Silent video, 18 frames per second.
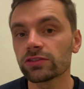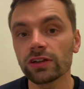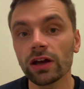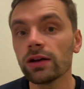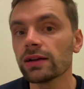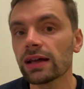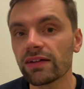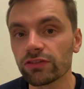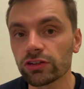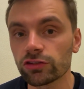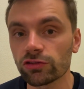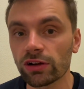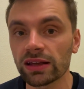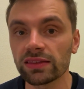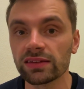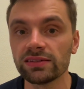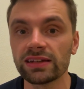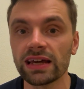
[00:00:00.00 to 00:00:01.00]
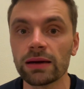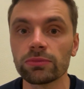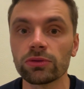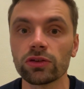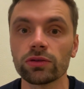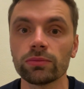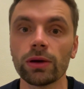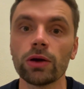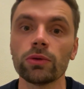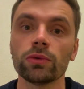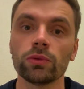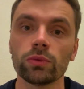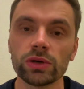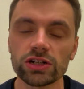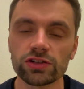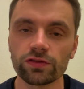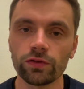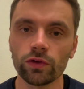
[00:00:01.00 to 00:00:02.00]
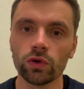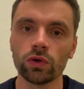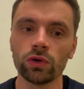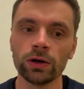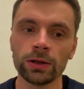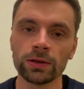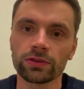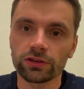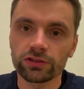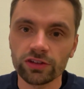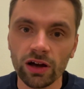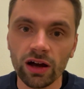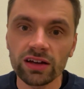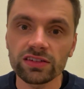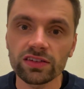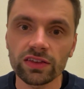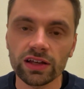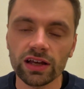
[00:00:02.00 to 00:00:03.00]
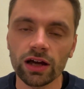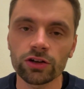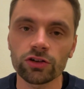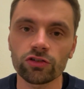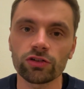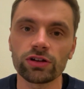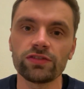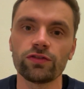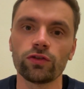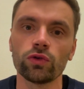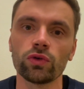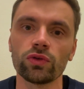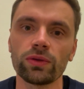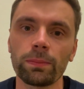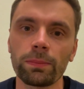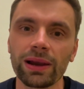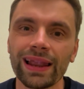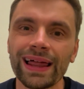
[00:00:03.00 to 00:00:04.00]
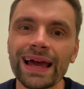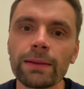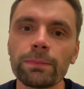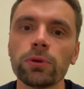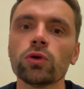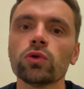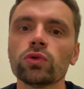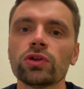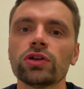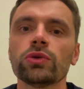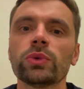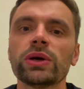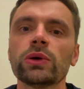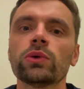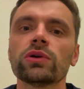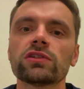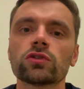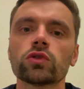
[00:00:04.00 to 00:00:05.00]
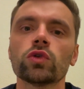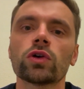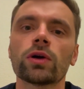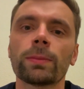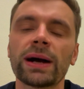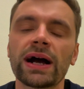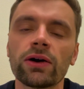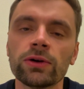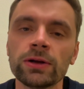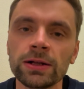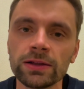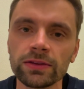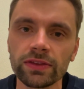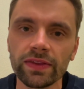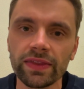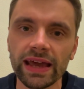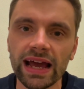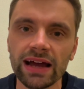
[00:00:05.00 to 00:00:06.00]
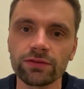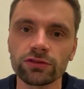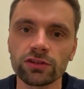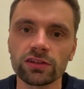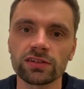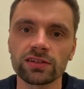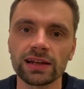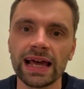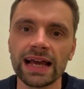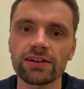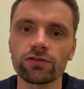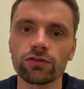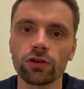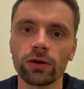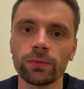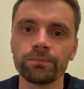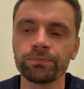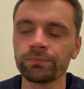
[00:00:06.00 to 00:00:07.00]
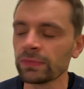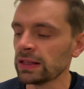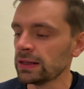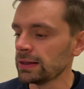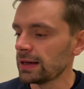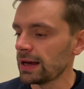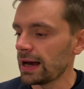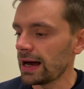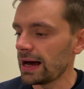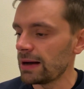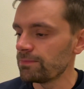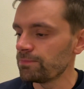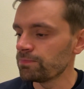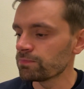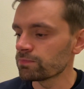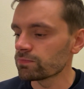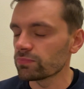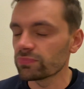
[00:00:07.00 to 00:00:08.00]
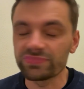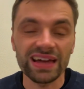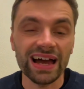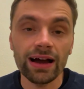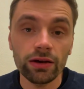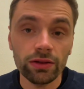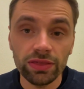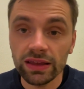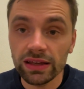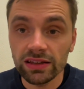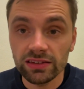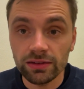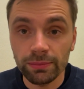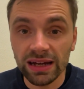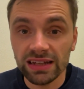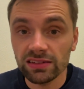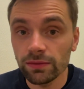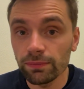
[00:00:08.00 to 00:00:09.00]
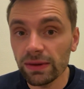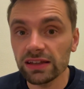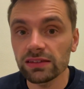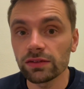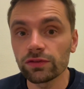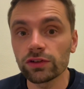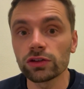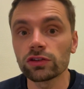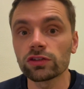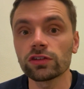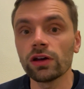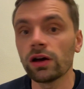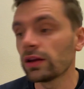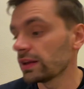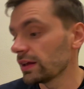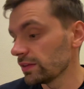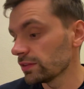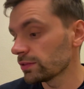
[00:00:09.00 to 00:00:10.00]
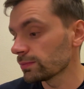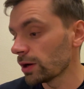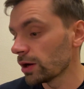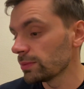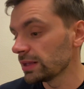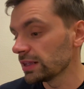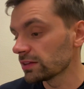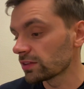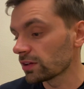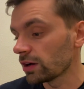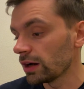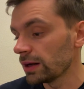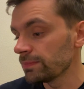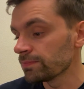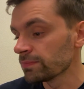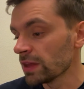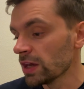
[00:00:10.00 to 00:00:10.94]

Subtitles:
don't have a strength in depth at the moment, which for the size of the country, for the player pool that we always talk about that they have to select from, that I think is a massive, massive concern at this moment in time.